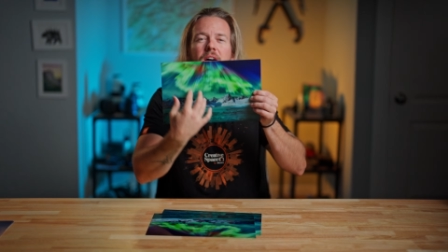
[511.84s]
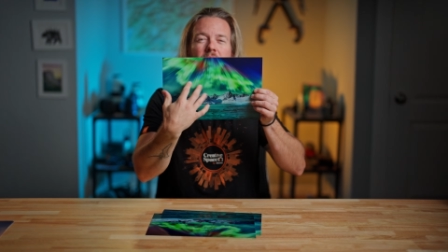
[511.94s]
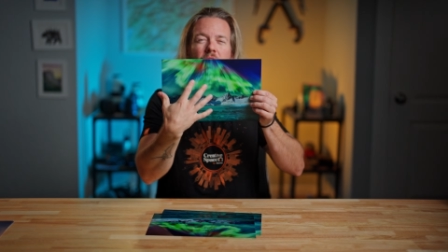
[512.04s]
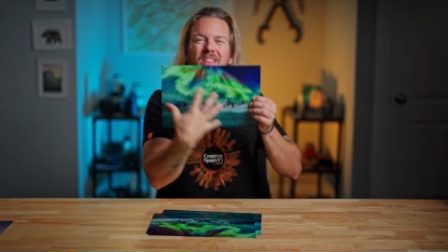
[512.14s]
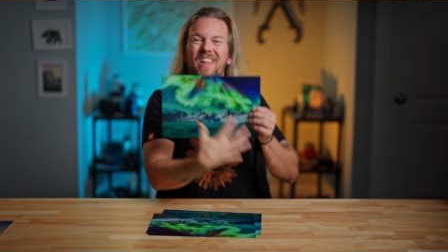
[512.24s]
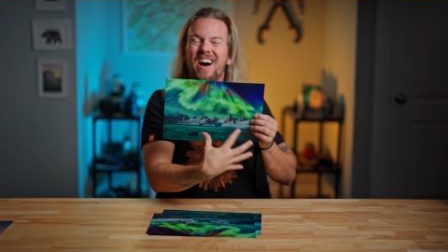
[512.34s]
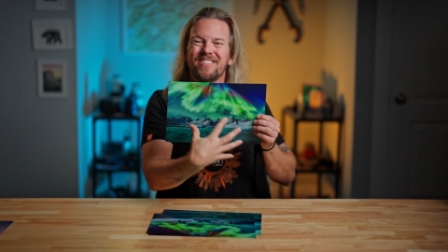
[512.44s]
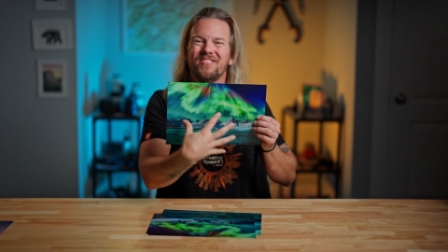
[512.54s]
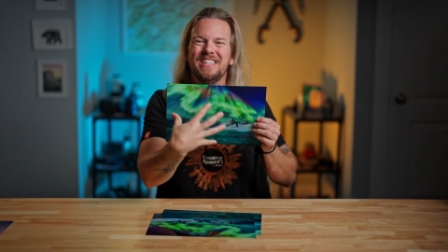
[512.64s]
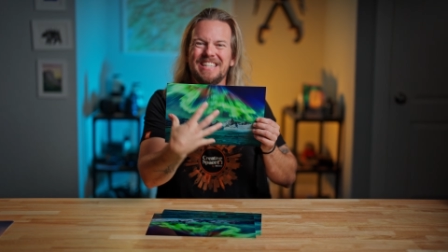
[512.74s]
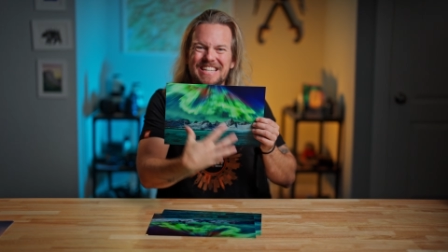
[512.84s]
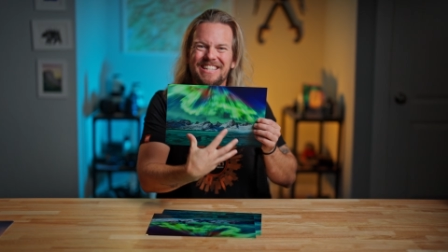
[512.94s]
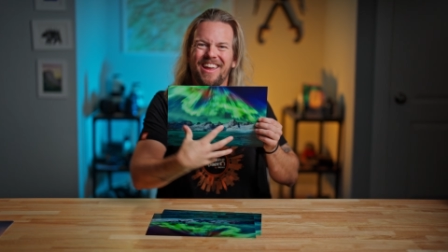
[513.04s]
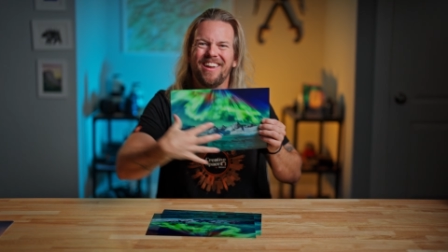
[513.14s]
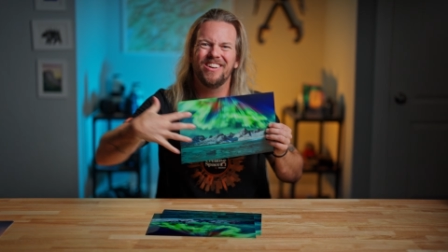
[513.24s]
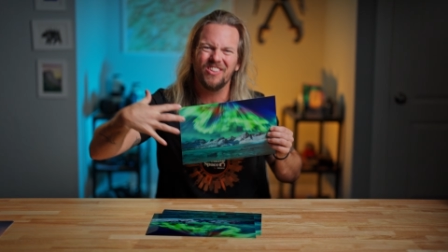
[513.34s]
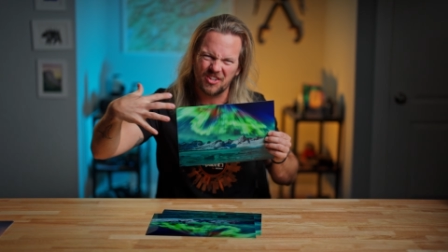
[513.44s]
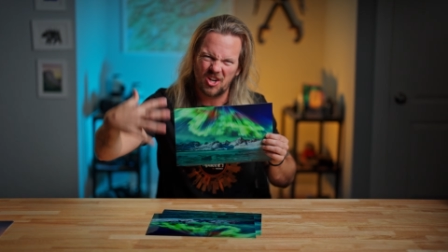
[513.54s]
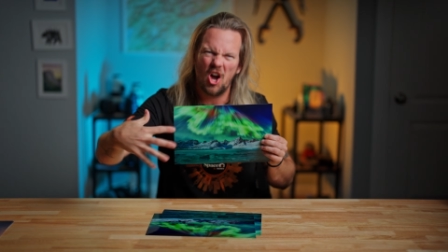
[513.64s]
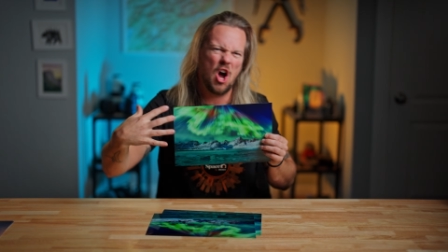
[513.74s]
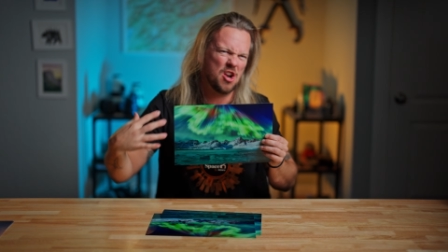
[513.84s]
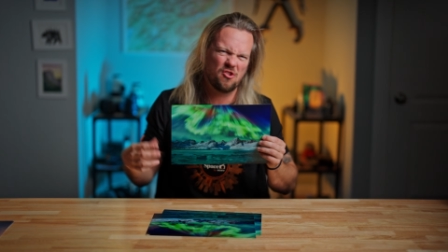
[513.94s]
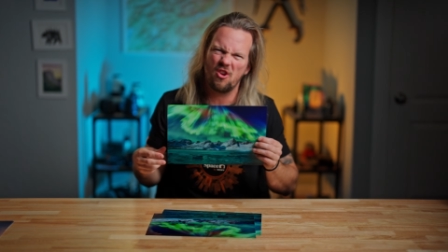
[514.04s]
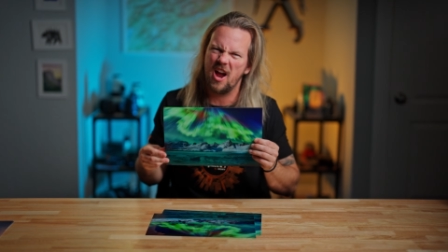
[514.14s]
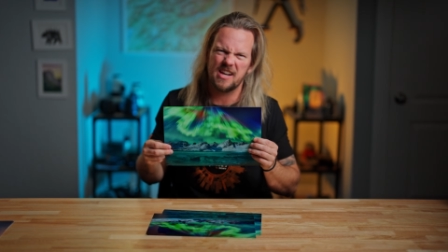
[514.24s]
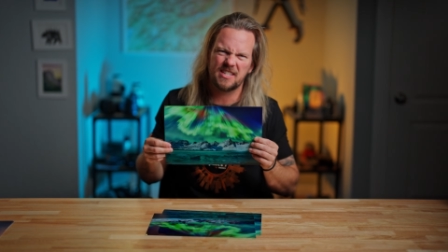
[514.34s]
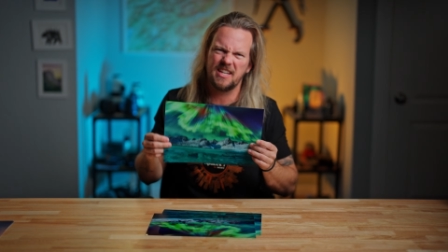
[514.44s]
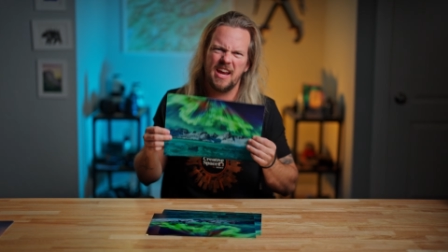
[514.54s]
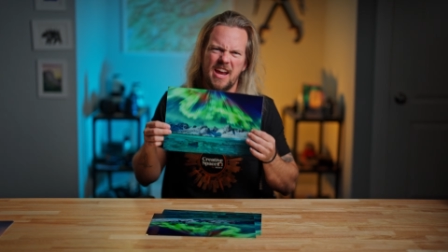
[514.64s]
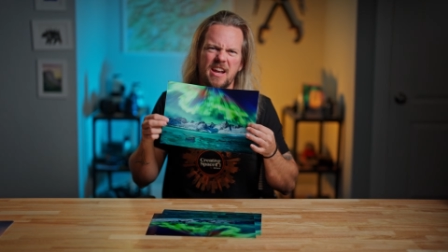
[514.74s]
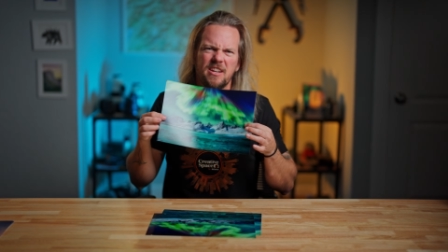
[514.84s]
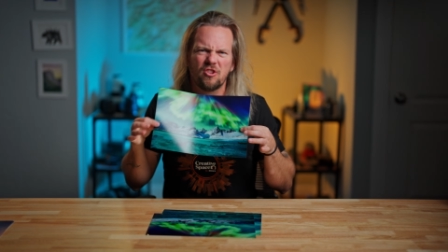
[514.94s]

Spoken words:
and a lot of detail and contrast, and it's